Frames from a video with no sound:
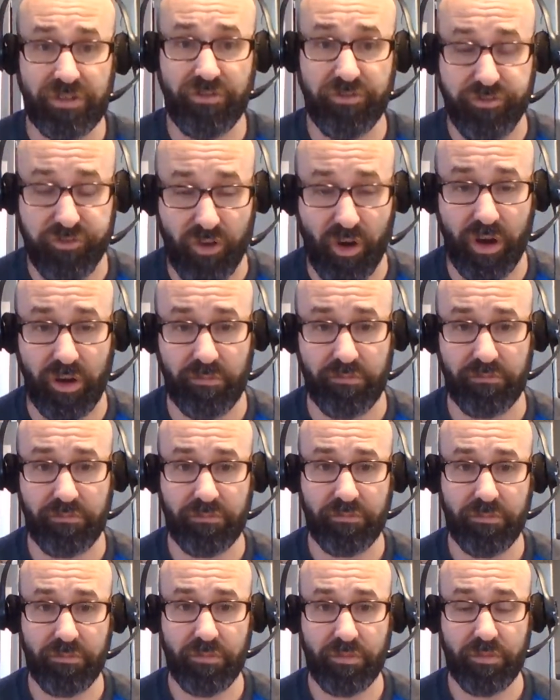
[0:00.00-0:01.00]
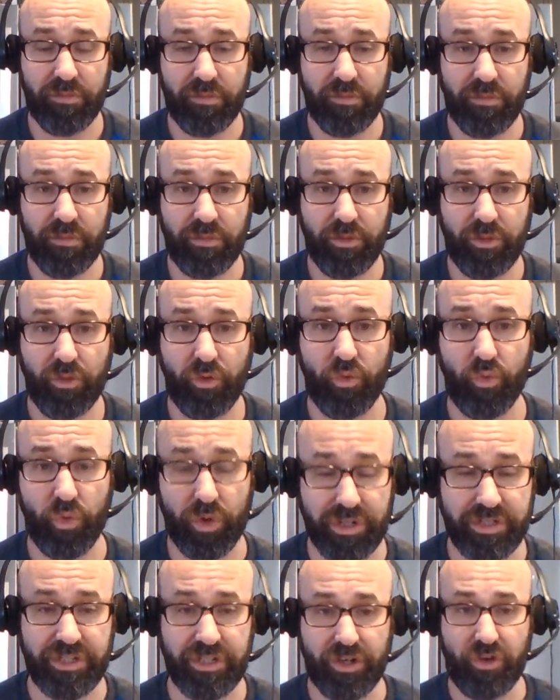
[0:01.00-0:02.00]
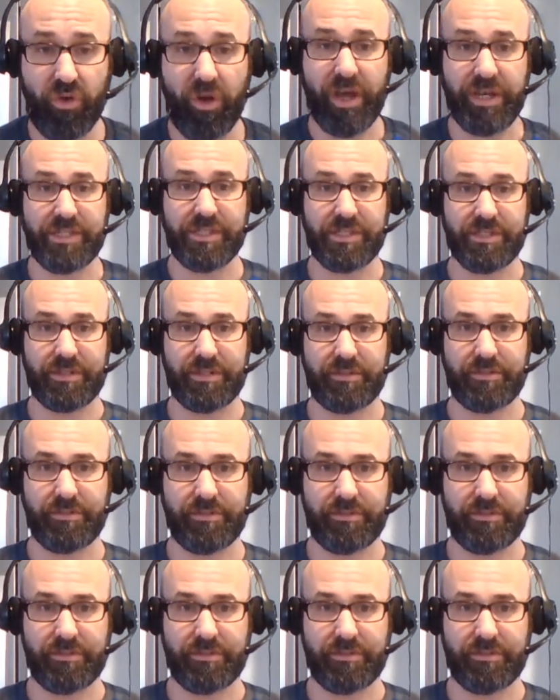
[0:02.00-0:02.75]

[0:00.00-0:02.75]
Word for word: from the risen Christ.